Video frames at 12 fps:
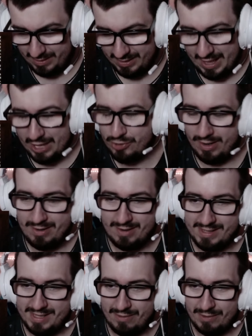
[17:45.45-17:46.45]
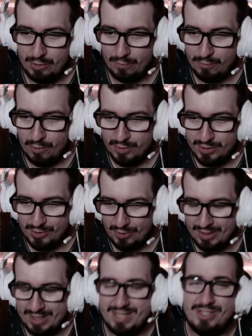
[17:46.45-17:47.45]
Taisho Era Secret, of course, so
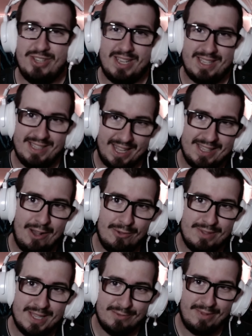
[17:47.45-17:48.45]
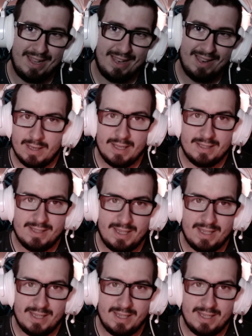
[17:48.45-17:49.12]
let's check that out as well. Let's see.